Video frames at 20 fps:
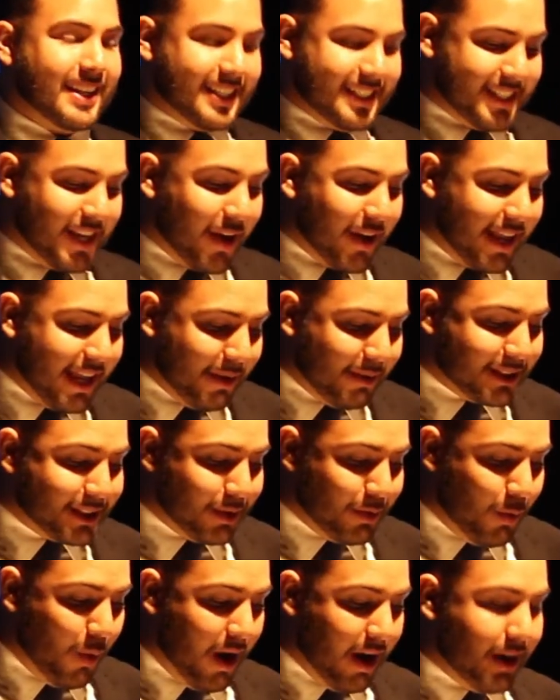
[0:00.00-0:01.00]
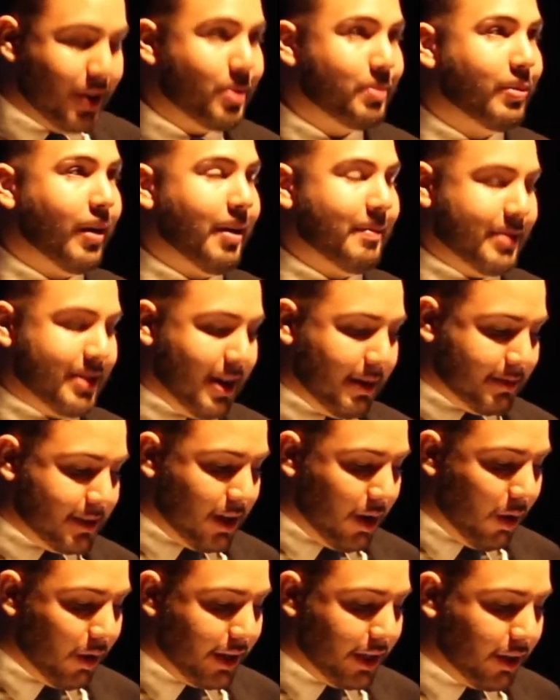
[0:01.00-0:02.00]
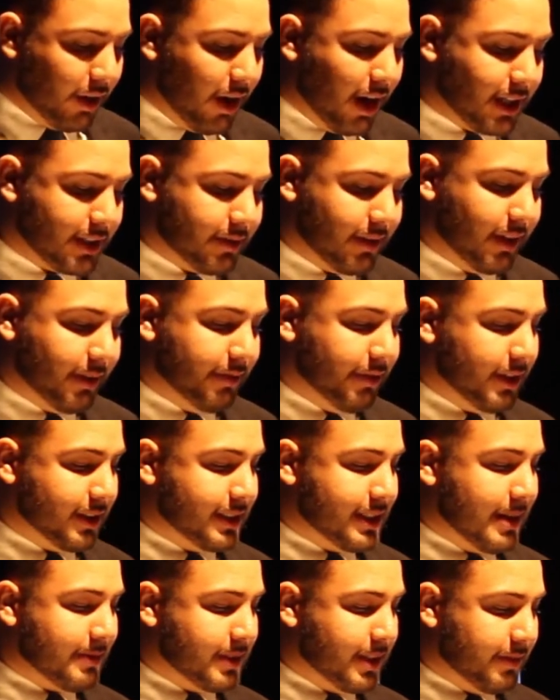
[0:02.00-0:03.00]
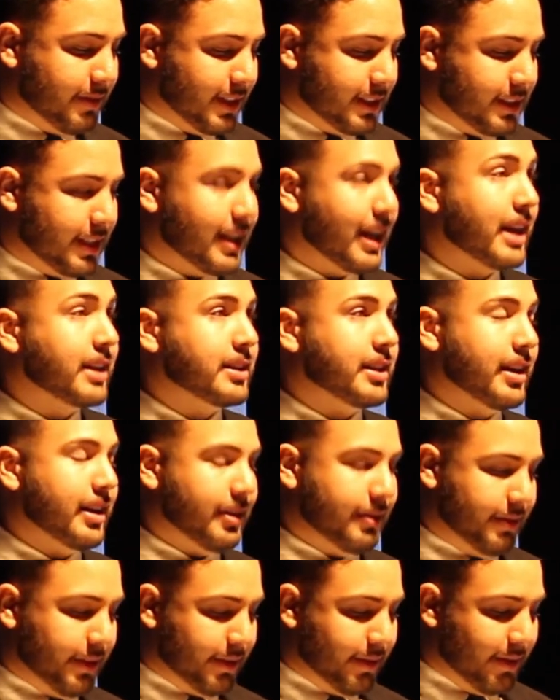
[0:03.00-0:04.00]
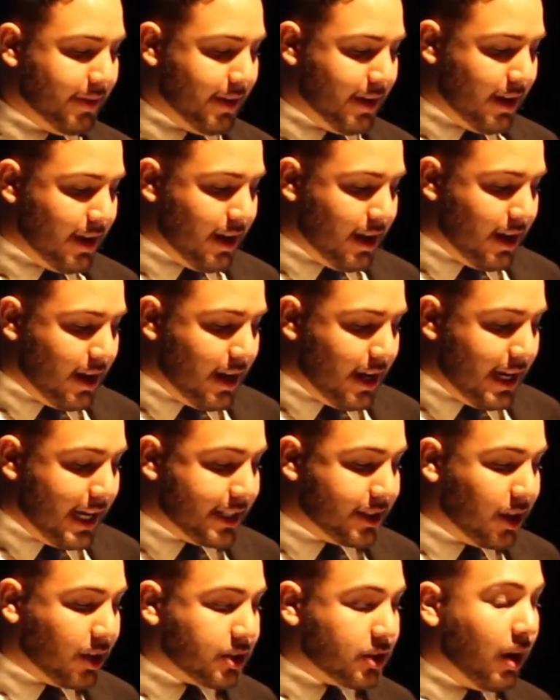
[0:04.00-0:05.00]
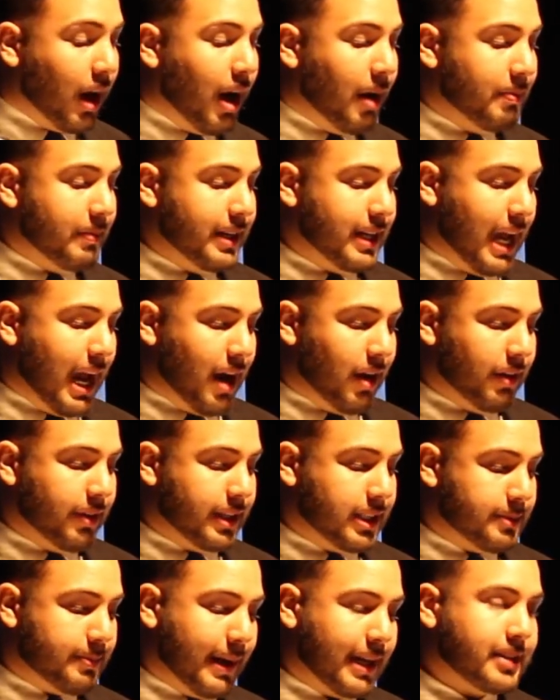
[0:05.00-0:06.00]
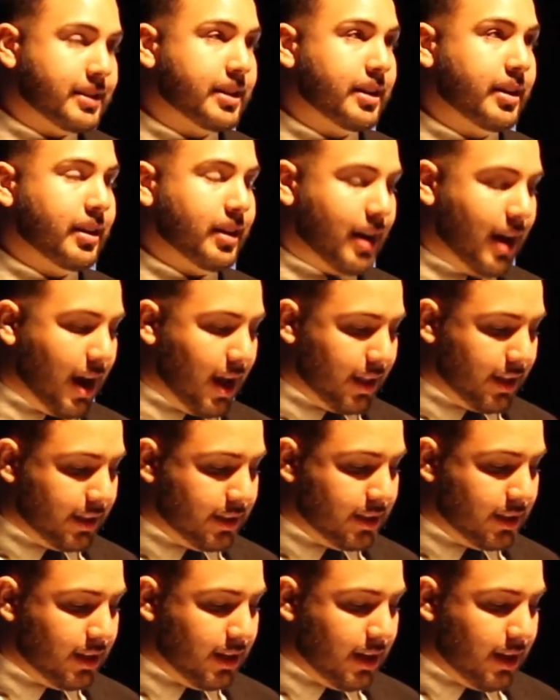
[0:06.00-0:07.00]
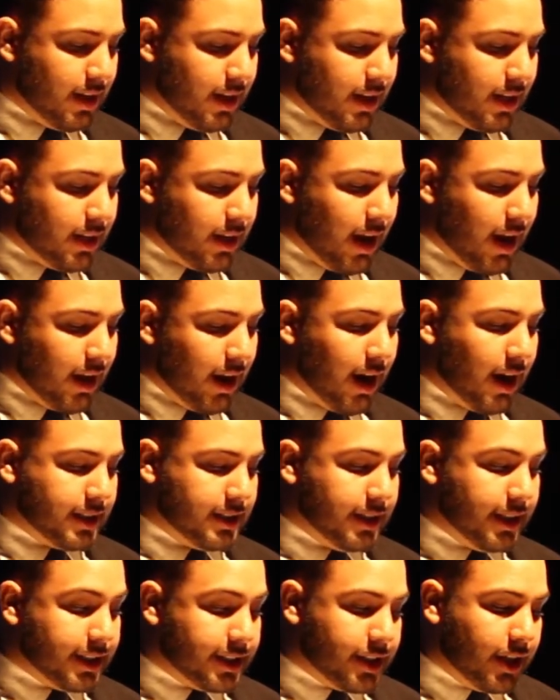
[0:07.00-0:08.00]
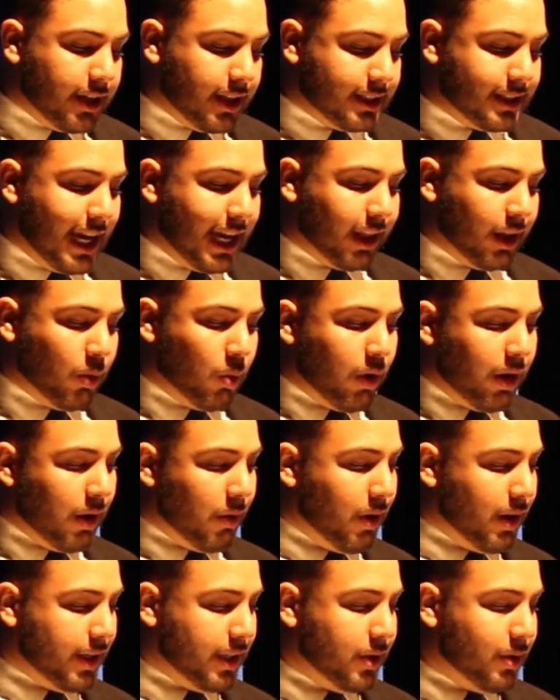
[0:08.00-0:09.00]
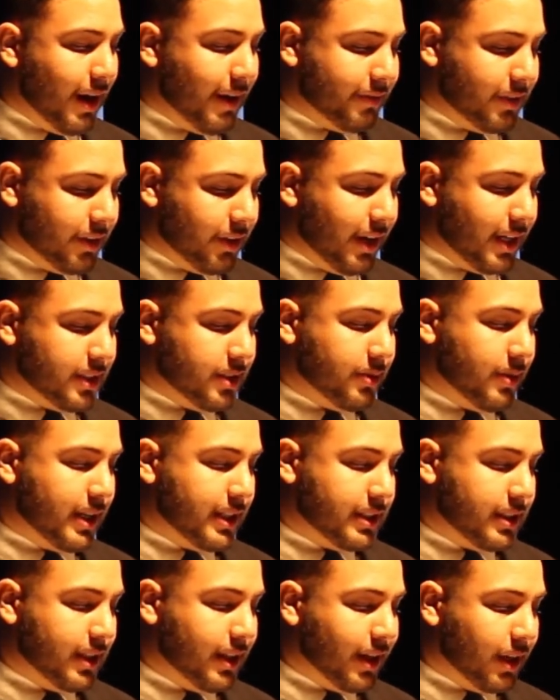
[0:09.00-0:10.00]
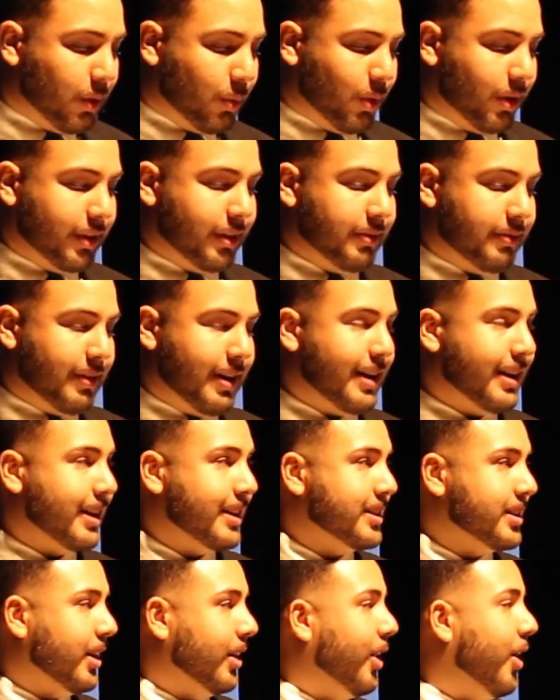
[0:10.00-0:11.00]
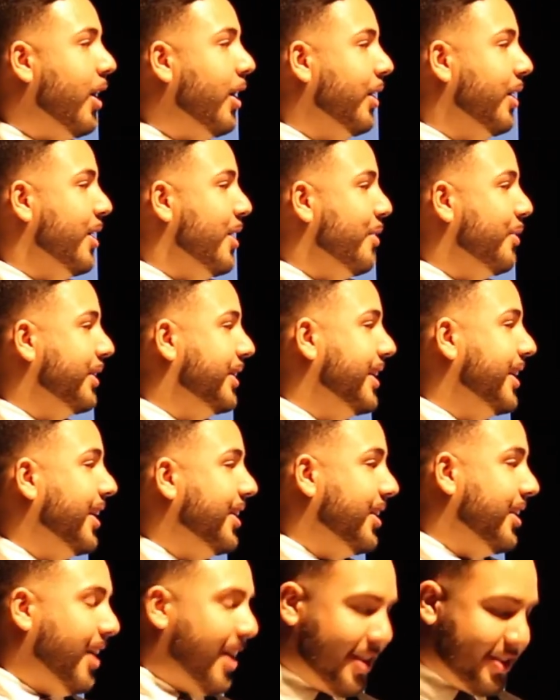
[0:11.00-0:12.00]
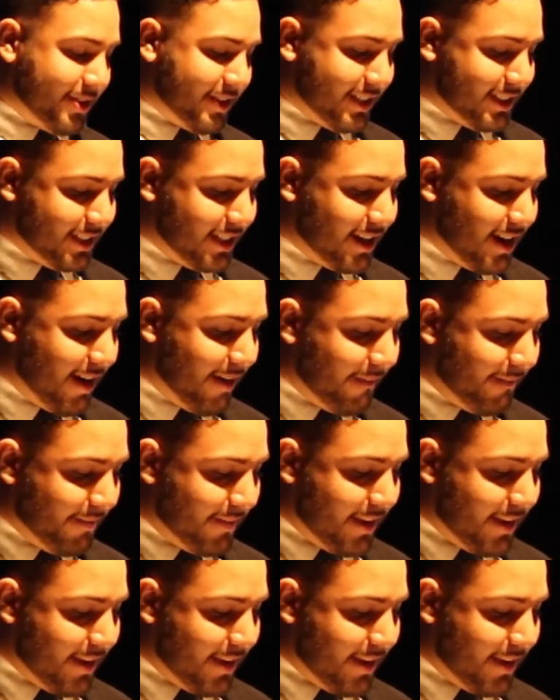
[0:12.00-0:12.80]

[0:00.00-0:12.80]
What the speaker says: So he was the one who brought me up to Holy Cross for the first time to visit and to interview. He has also helped me now, this past year in college, to discern exactly what I want to do after graduation in the world of finance, along with the other honorees tonight.